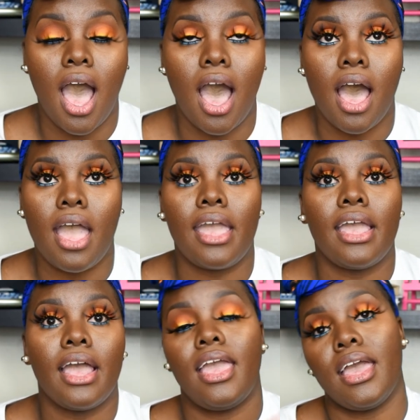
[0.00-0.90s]

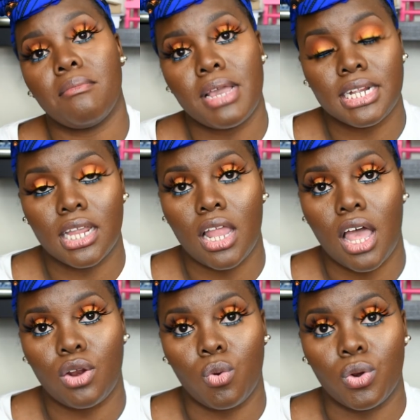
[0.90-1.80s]
I am a
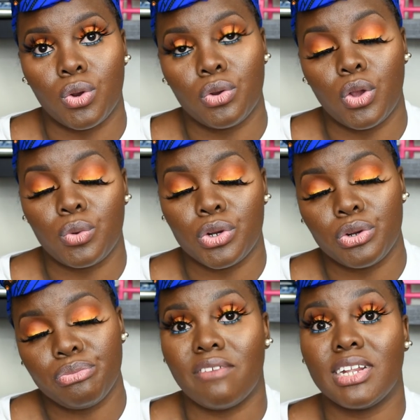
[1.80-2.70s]
salon order,
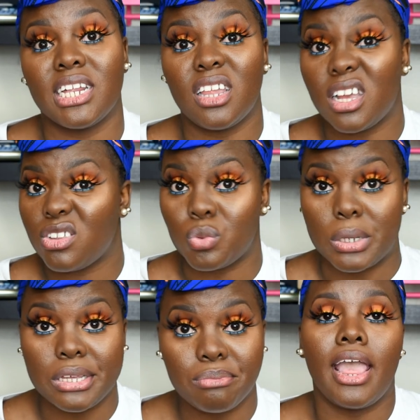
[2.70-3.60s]
owner of a salon
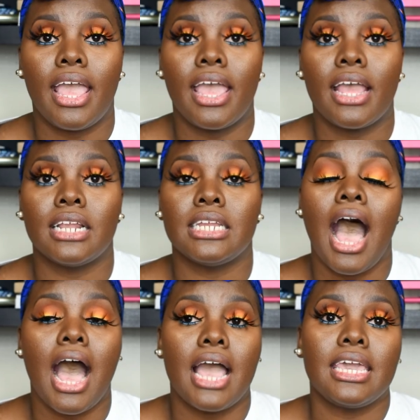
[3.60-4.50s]
suite and
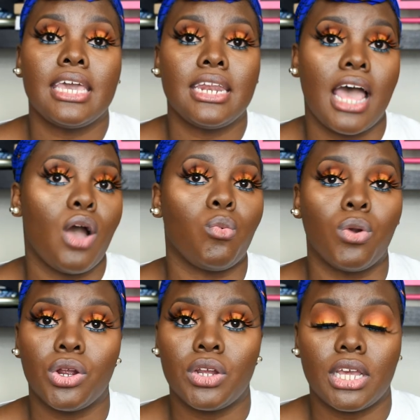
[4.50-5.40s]
I cannot
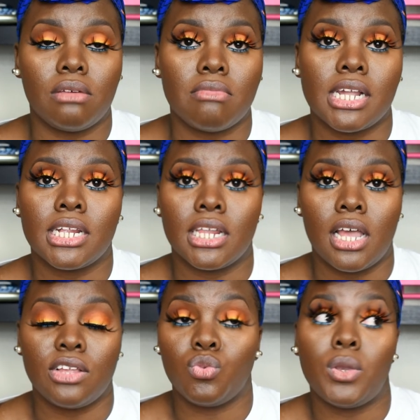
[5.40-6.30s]
work in my
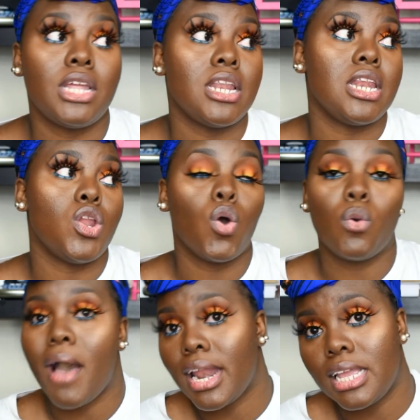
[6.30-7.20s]
salon suite.
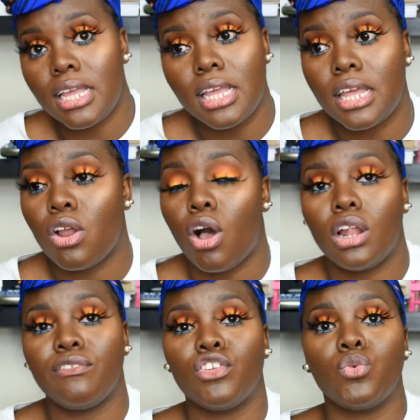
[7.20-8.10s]
Nobody in
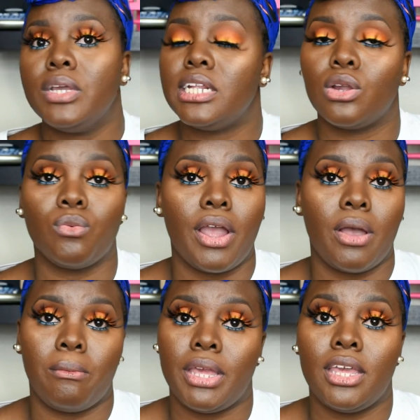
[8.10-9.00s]
all of the suites
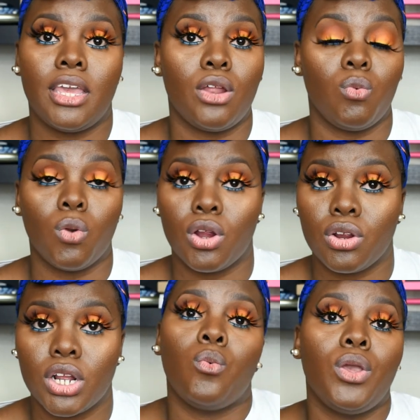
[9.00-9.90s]
around me can
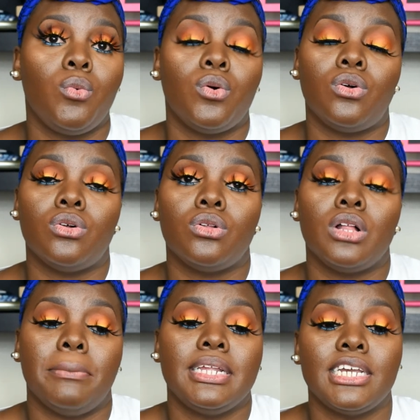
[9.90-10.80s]
work. We will
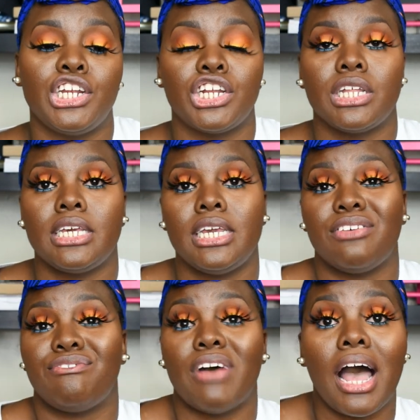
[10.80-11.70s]
potentially
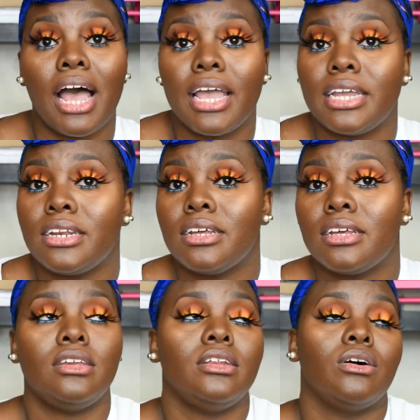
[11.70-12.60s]
get fined,
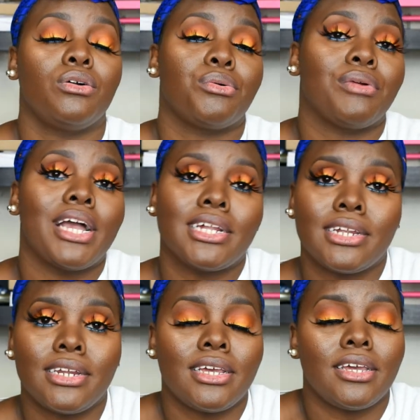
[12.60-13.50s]
you know,
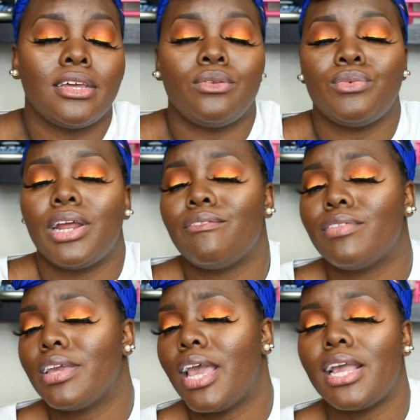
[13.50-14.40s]
arrested, whatever
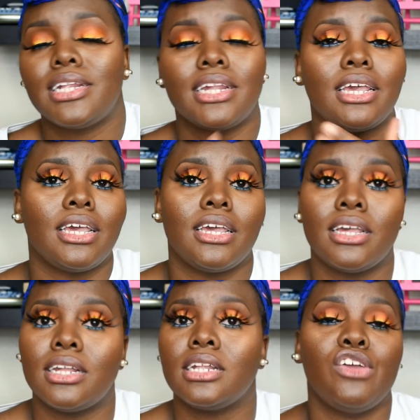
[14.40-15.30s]
the case
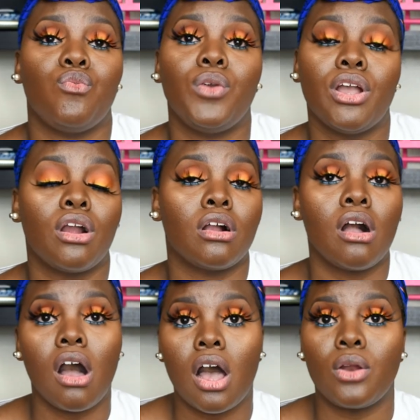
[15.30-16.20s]
is, if we are
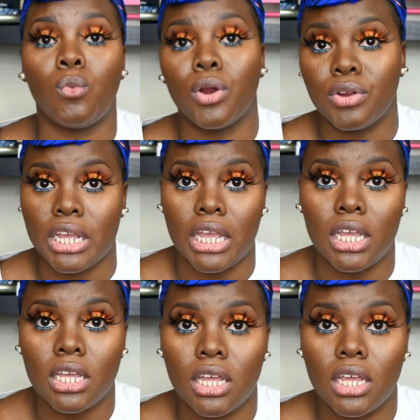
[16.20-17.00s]
caught working,